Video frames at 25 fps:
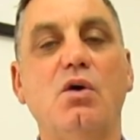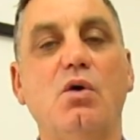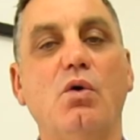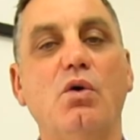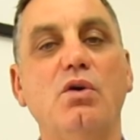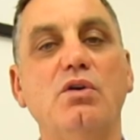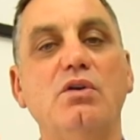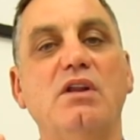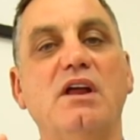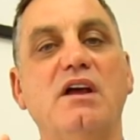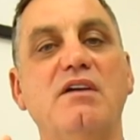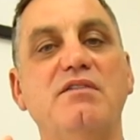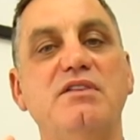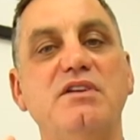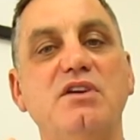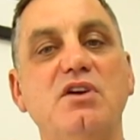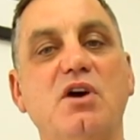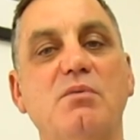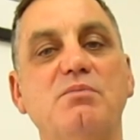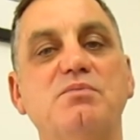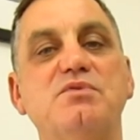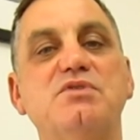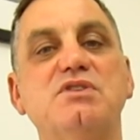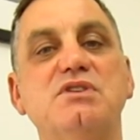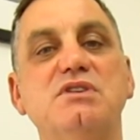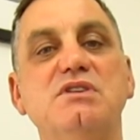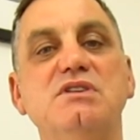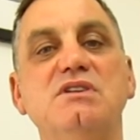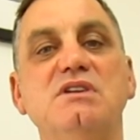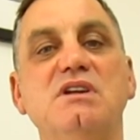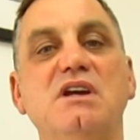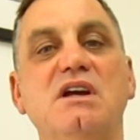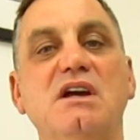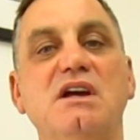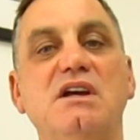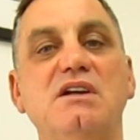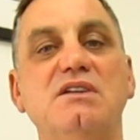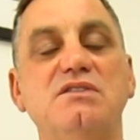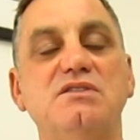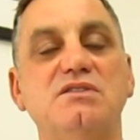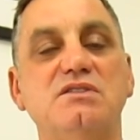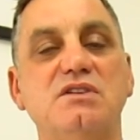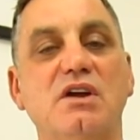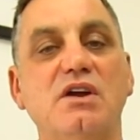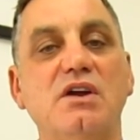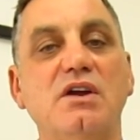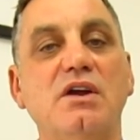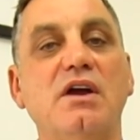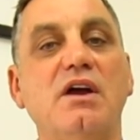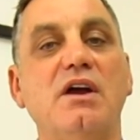or you'll have the option
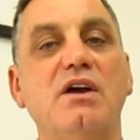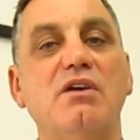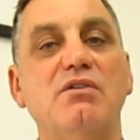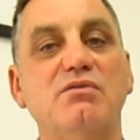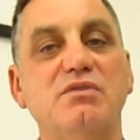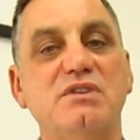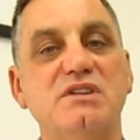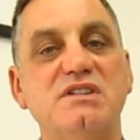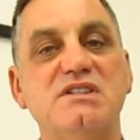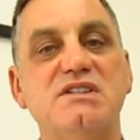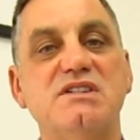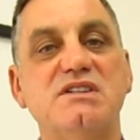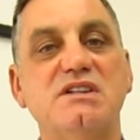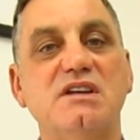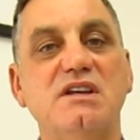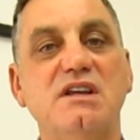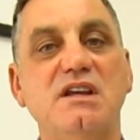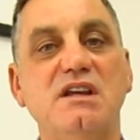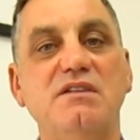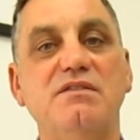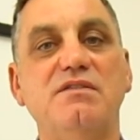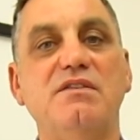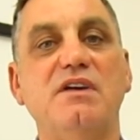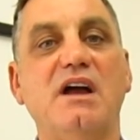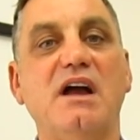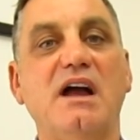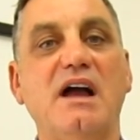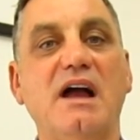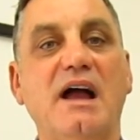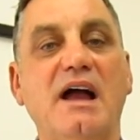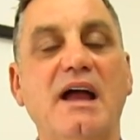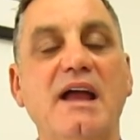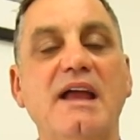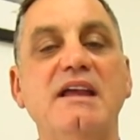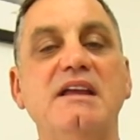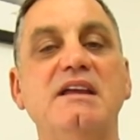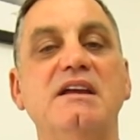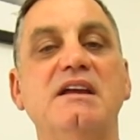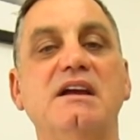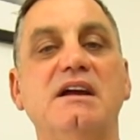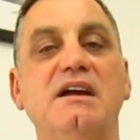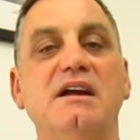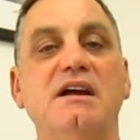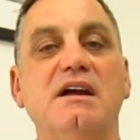to receive a